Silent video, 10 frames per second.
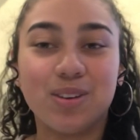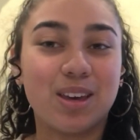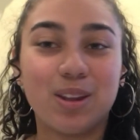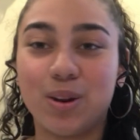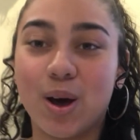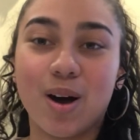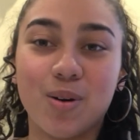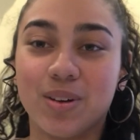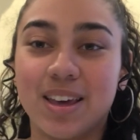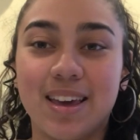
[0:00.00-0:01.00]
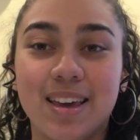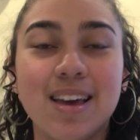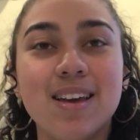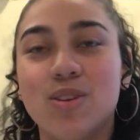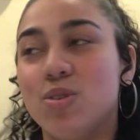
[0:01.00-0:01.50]
You cannot, okay?
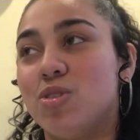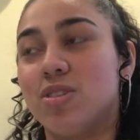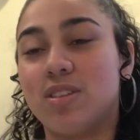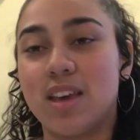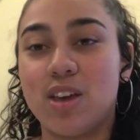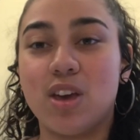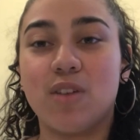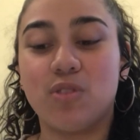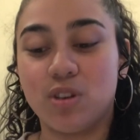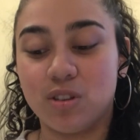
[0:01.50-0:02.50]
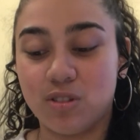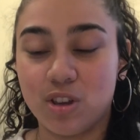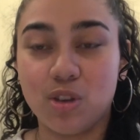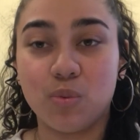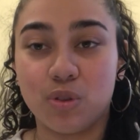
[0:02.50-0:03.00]
You just can't. You have to
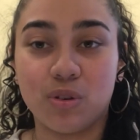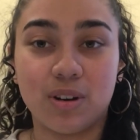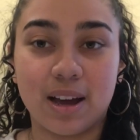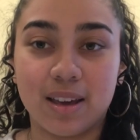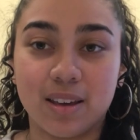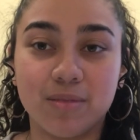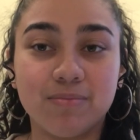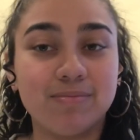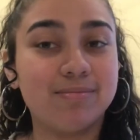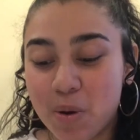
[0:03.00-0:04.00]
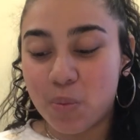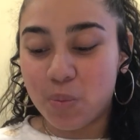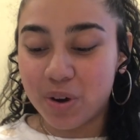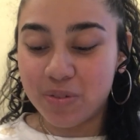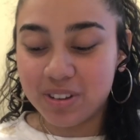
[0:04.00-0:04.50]
continue with your diet.
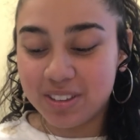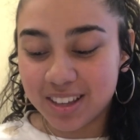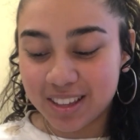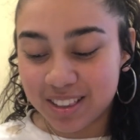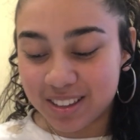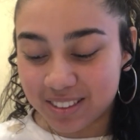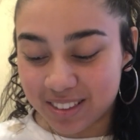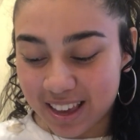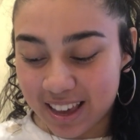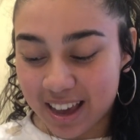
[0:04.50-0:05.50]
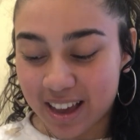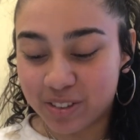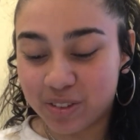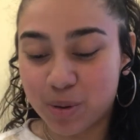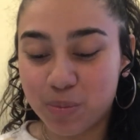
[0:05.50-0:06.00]
What ridiculous thing
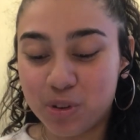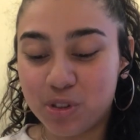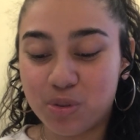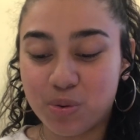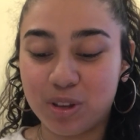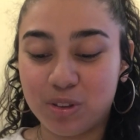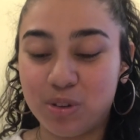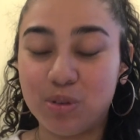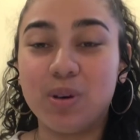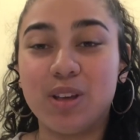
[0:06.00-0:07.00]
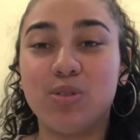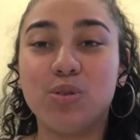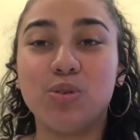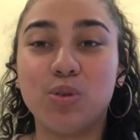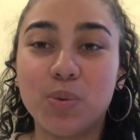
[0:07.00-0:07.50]
has someone tricked you
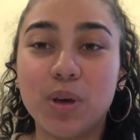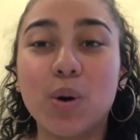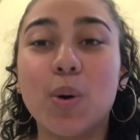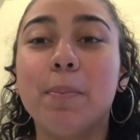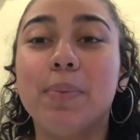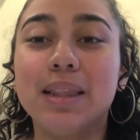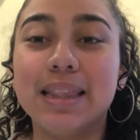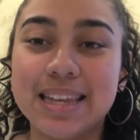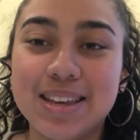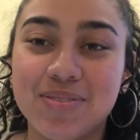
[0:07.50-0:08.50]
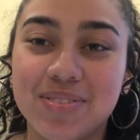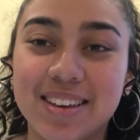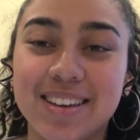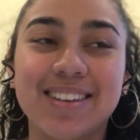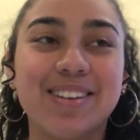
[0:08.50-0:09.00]
into doing or
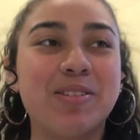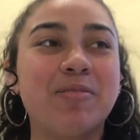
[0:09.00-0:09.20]
believing?